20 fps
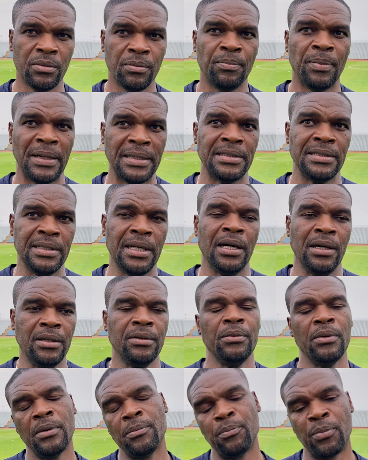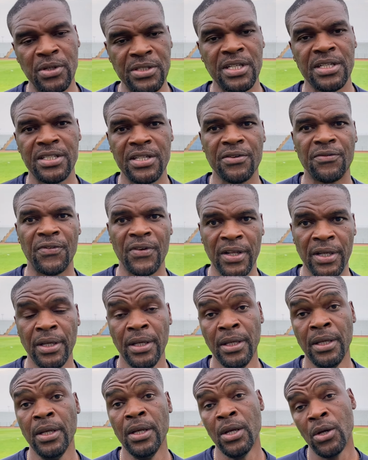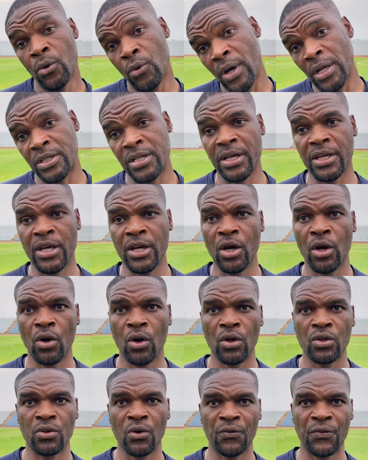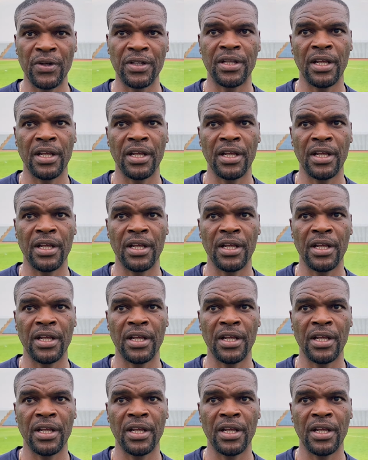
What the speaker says: But yeah, positively, we are taking a lot of it,